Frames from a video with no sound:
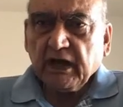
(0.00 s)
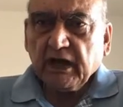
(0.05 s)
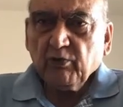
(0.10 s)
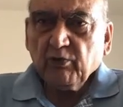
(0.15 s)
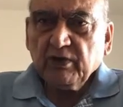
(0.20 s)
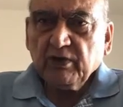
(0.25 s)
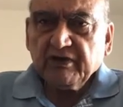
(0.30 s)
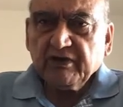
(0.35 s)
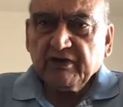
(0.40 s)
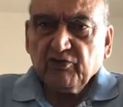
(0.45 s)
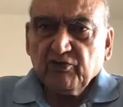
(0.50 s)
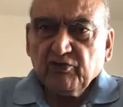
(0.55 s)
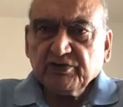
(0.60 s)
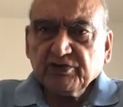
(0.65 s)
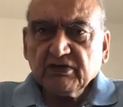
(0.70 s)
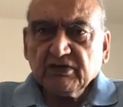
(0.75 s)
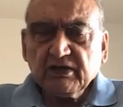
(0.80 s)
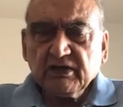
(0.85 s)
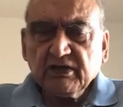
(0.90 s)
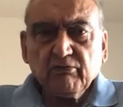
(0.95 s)
How will
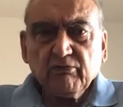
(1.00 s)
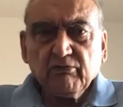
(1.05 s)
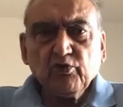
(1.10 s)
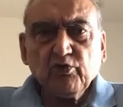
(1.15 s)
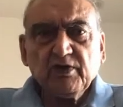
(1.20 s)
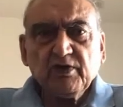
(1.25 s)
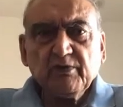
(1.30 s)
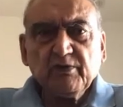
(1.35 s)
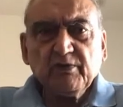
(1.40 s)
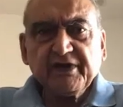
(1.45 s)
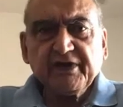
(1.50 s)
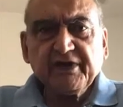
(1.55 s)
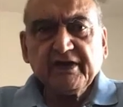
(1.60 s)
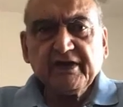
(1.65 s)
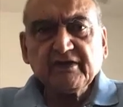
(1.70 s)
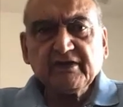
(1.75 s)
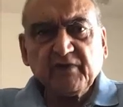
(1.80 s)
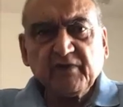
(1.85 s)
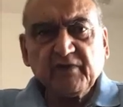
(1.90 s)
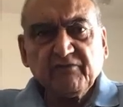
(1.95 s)
revolution come? Who will
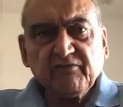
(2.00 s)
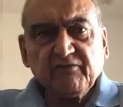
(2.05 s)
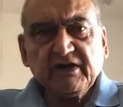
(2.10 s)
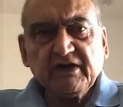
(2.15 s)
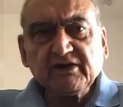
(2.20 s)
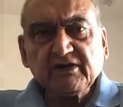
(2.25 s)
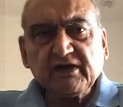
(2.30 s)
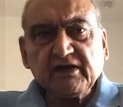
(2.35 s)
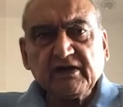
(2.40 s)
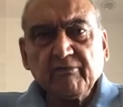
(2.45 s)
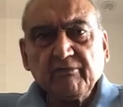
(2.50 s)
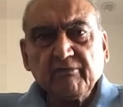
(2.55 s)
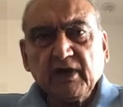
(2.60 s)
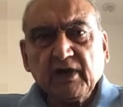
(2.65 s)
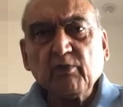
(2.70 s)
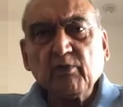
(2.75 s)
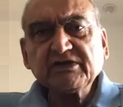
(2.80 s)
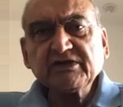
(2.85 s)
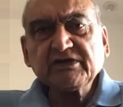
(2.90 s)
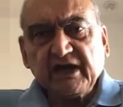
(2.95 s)
bring it? When will it
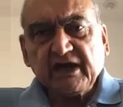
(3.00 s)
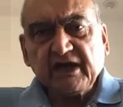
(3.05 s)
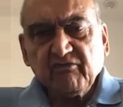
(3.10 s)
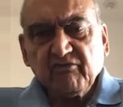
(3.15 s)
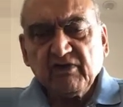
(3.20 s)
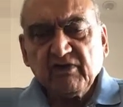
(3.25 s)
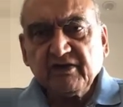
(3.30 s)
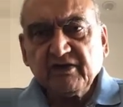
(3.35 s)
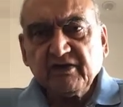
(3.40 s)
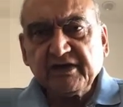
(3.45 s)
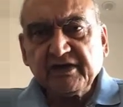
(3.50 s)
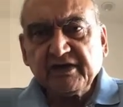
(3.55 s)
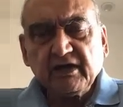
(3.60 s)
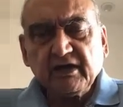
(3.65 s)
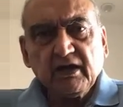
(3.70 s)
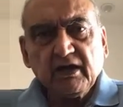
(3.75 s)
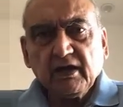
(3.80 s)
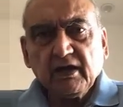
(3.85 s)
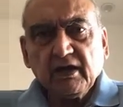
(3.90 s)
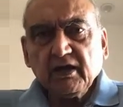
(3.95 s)
come? How much time will it
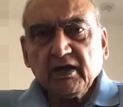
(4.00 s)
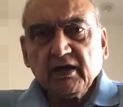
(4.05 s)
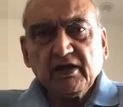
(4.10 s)
take?